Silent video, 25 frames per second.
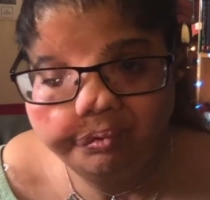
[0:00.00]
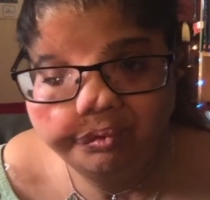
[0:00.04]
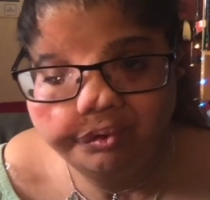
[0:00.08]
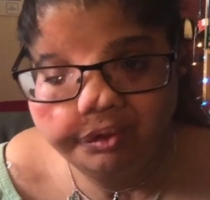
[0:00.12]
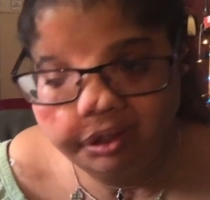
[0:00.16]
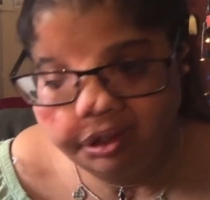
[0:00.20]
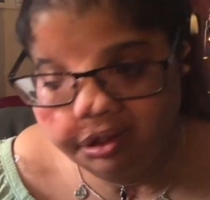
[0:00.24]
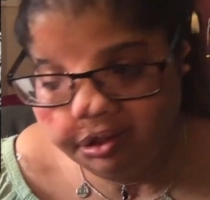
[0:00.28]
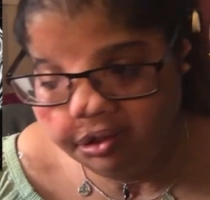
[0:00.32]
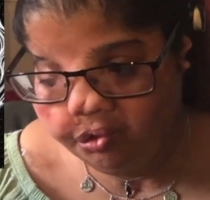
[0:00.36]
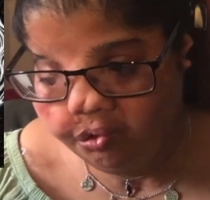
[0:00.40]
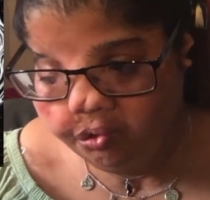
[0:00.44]

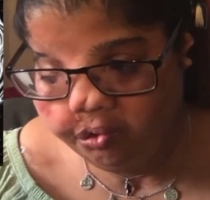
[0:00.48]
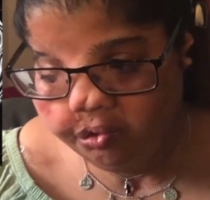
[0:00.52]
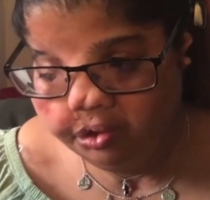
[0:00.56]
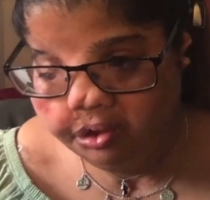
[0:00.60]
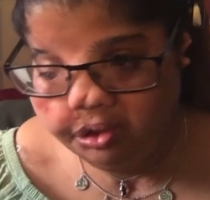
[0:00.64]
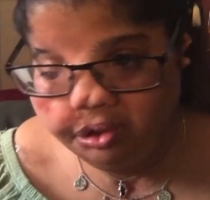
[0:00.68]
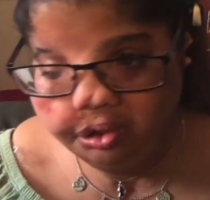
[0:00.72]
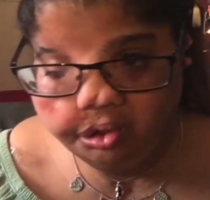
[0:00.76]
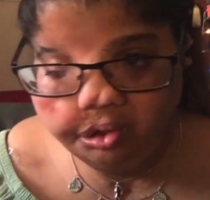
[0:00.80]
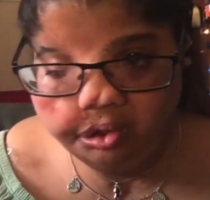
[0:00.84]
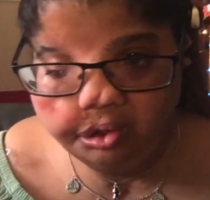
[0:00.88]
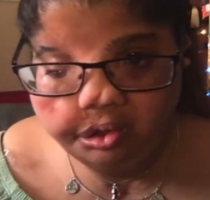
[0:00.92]

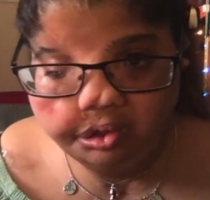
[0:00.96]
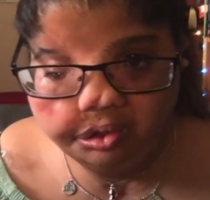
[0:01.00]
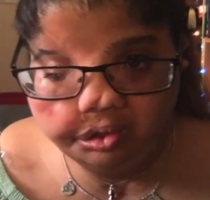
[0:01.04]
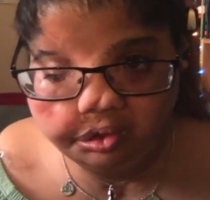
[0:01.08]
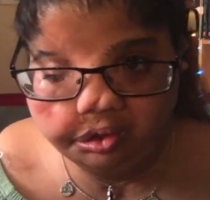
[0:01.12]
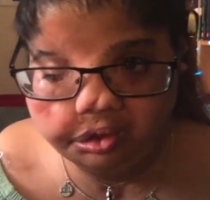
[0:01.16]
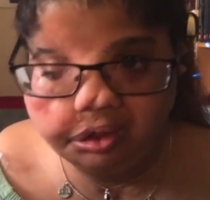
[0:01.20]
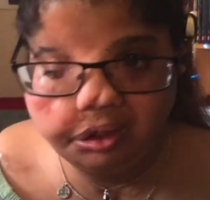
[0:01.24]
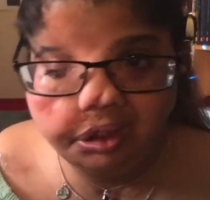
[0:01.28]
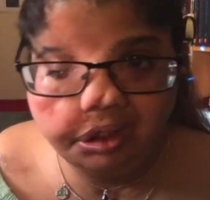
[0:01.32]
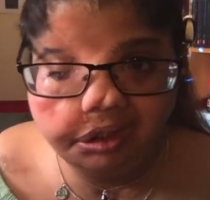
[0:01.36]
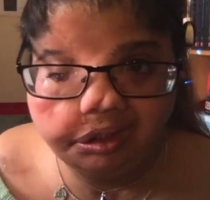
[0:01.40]

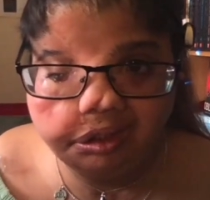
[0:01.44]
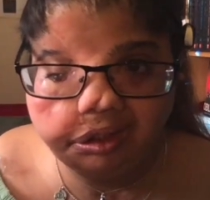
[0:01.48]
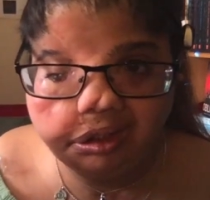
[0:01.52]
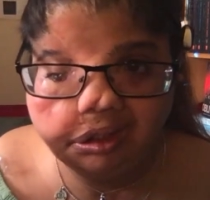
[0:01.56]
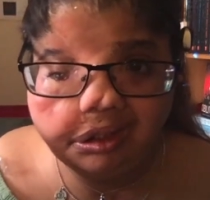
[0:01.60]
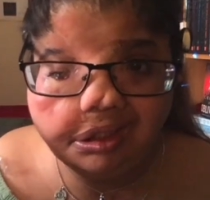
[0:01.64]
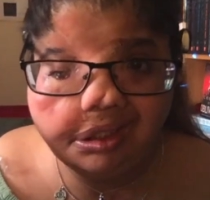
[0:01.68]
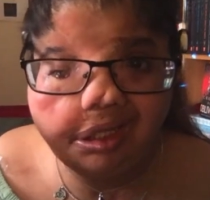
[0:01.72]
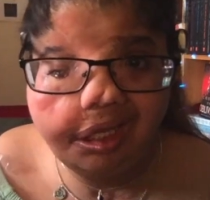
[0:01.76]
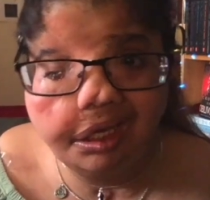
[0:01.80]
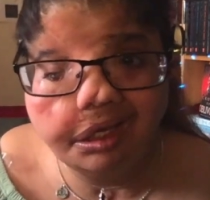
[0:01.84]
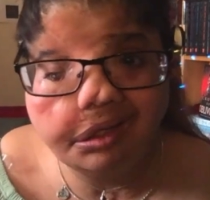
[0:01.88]
The
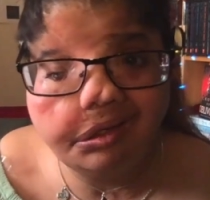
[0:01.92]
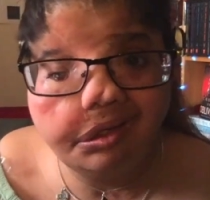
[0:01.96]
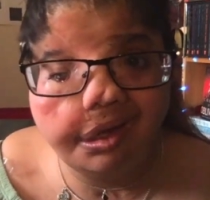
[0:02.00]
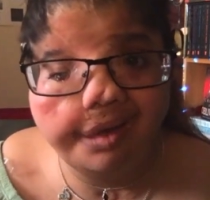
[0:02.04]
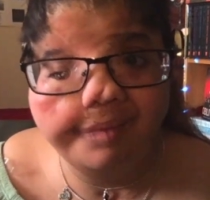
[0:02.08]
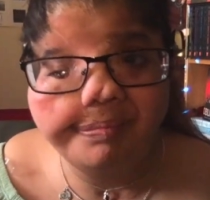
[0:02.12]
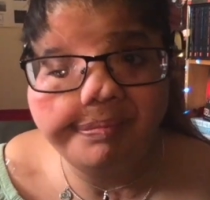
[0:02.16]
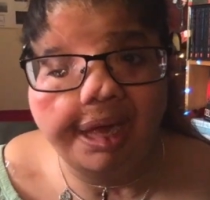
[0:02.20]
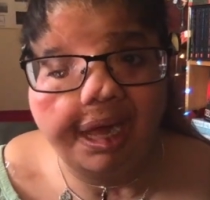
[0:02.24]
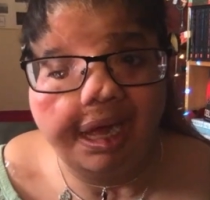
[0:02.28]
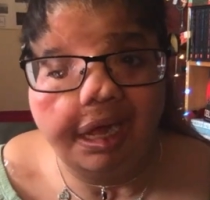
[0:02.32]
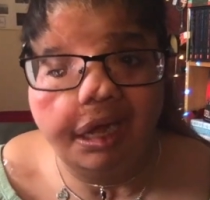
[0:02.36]

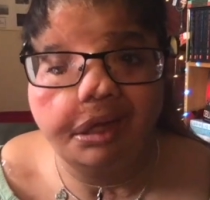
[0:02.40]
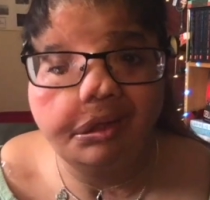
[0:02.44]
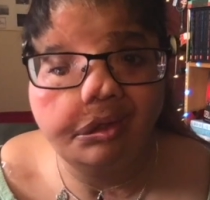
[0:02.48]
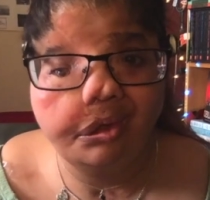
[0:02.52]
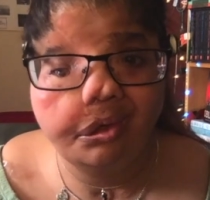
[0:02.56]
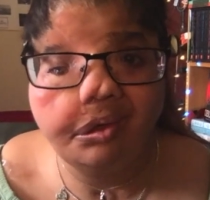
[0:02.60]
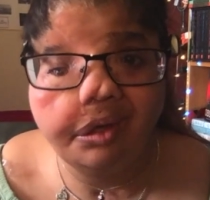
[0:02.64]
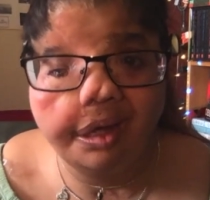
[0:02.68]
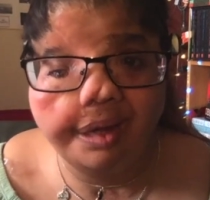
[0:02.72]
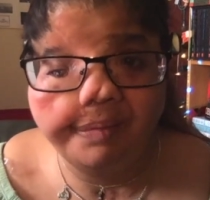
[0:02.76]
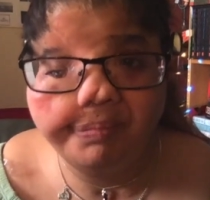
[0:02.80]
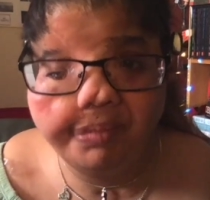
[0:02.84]
kingdom has to
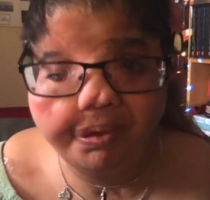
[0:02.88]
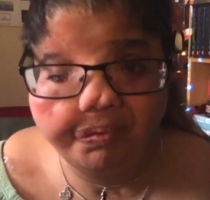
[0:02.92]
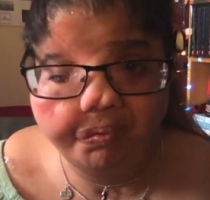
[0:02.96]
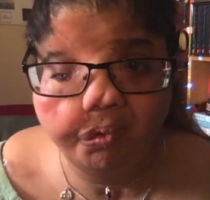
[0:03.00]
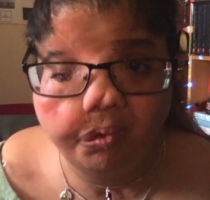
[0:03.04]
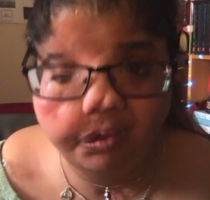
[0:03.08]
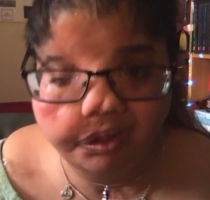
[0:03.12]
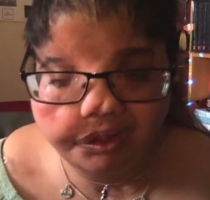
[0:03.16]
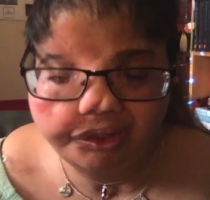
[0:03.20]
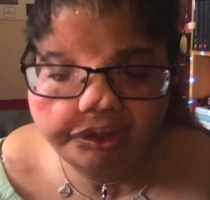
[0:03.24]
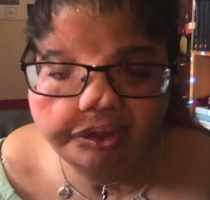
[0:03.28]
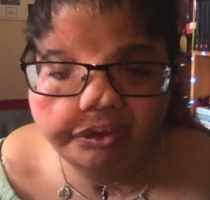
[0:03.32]
come
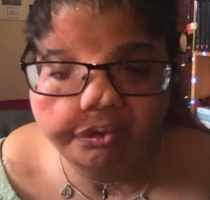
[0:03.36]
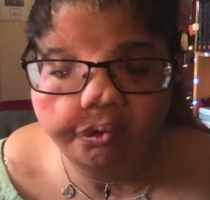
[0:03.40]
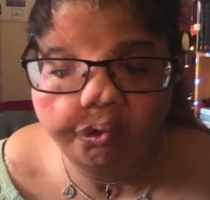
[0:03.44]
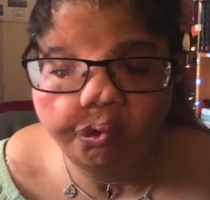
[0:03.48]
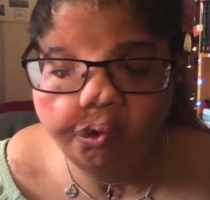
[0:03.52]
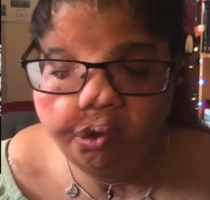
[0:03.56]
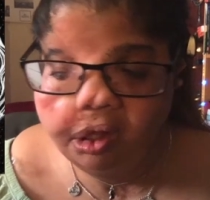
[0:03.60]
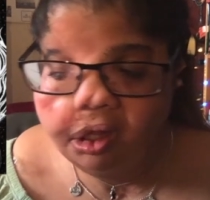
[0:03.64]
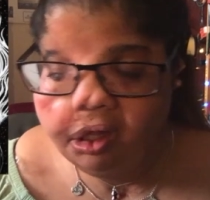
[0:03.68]
before you.